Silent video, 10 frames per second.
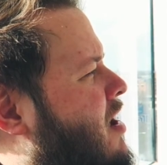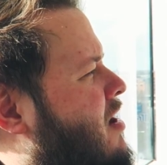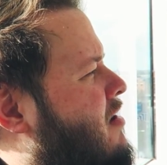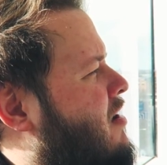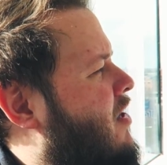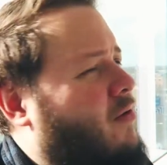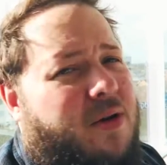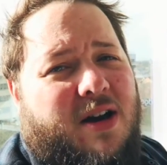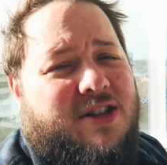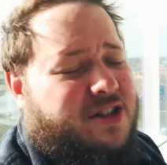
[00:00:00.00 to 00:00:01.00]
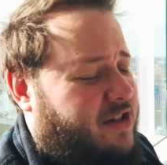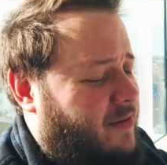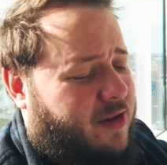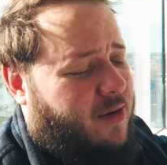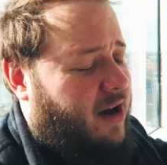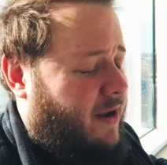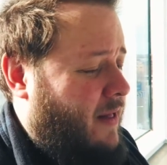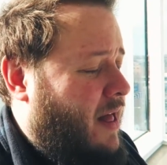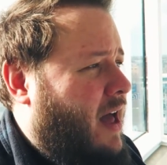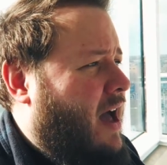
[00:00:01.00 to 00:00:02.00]
No? Other work, just doing some other work.
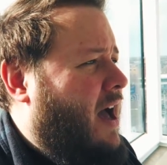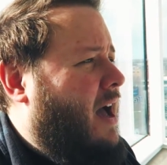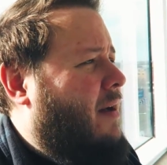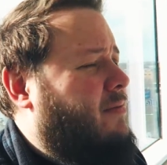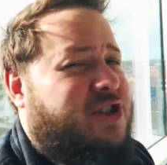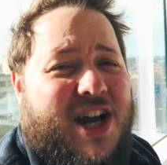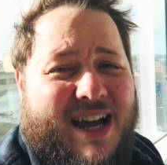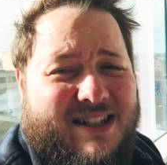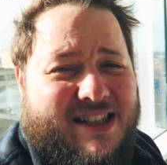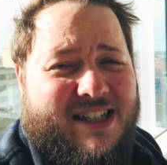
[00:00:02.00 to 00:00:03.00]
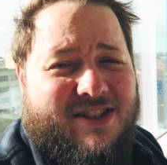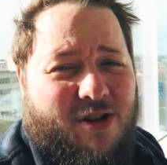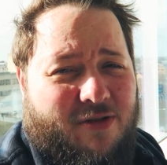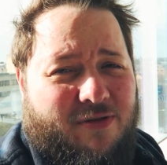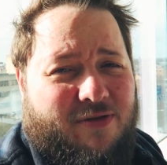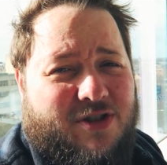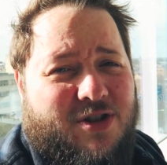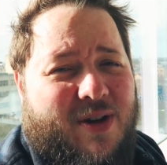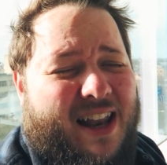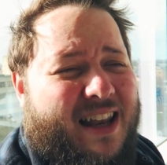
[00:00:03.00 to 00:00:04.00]
Jazz is off
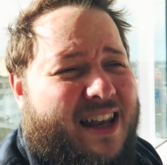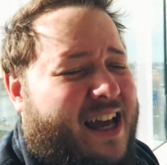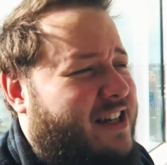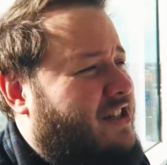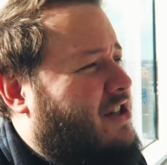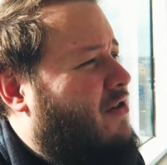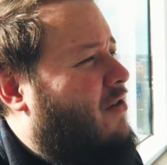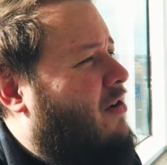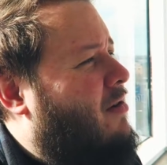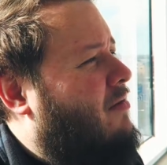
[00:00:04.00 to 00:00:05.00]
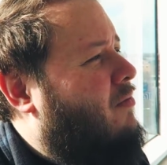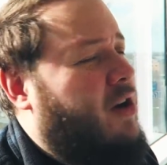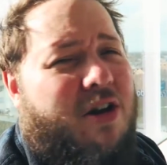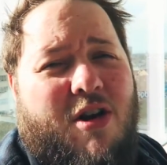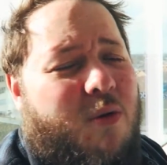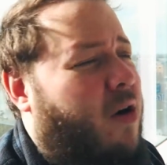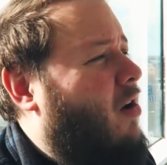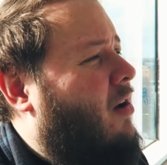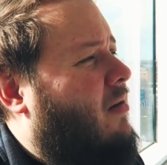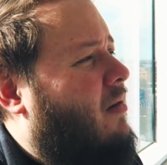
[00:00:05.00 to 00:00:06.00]
to a lecture on, we don't know what
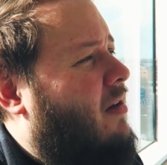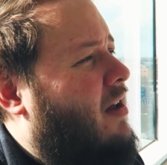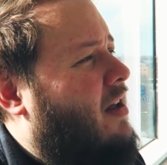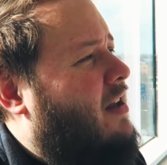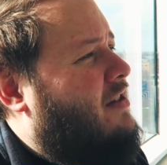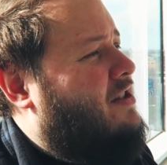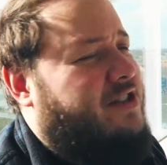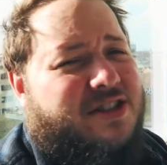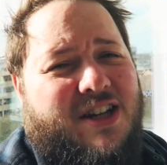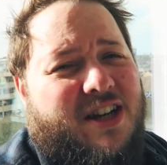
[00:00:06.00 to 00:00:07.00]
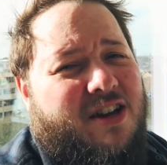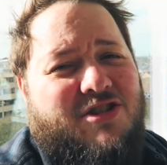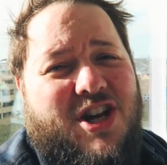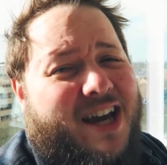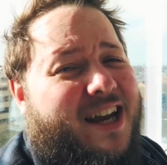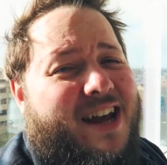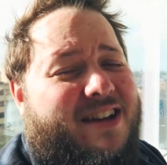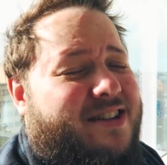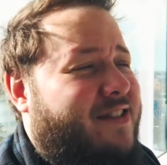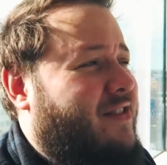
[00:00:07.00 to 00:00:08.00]
on. She's just gonna go check it out
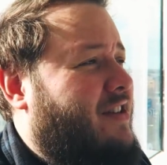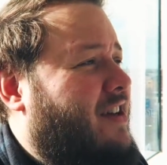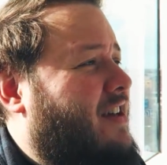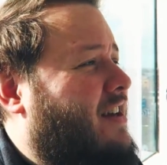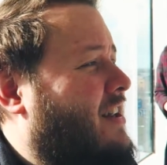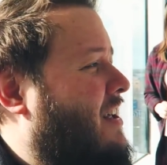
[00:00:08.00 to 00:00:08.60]
and see if it's good.